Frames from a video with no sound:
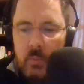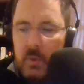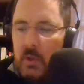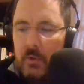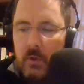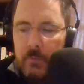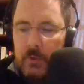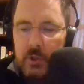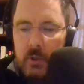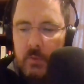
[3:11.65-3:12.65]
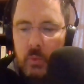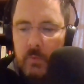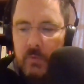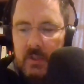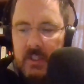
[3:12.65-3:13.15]
We don't know for sure if the
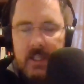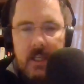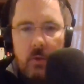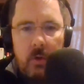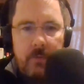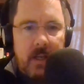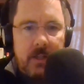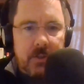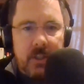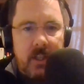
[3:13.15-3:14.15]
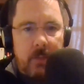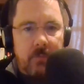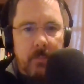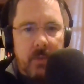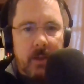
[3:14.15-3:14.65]
roof was leaking or if it actually came
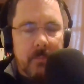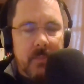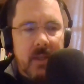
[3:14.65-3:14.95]
from there.